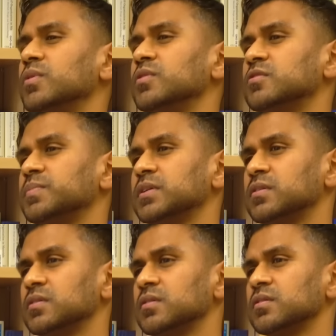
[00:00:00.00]
when you speak
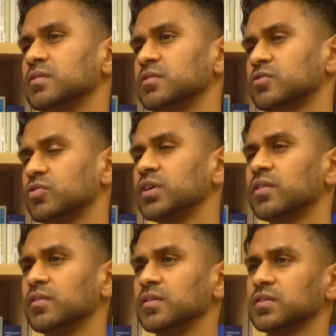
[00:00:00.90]
to string
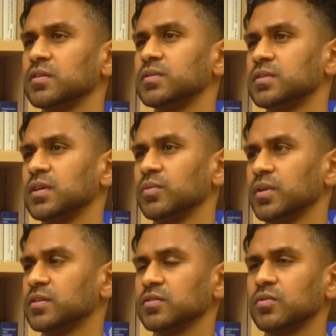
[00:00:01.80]
theorists, they would say,
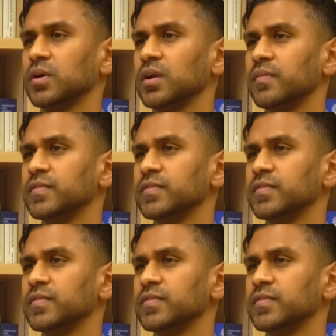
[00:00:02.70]
well, that's quite